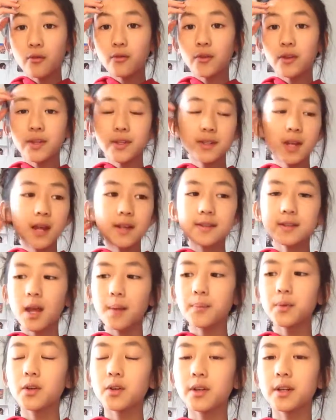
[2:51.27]
for this next step,
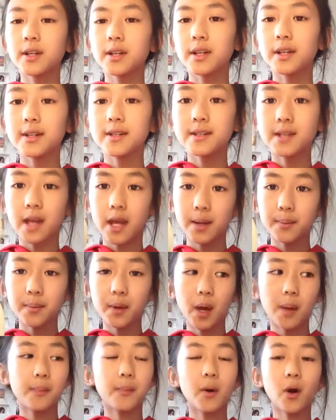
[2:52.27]
you're going to need tape,
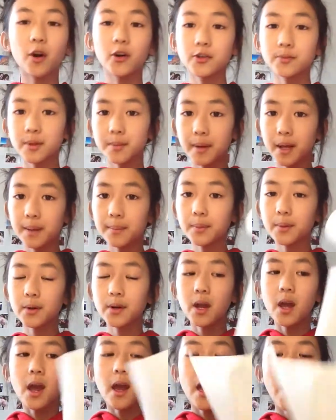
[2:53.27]
parchment paper,
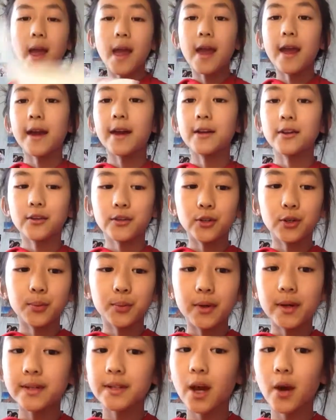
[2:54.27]
and your
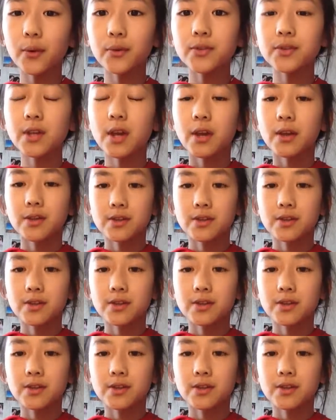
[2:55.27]
printouts.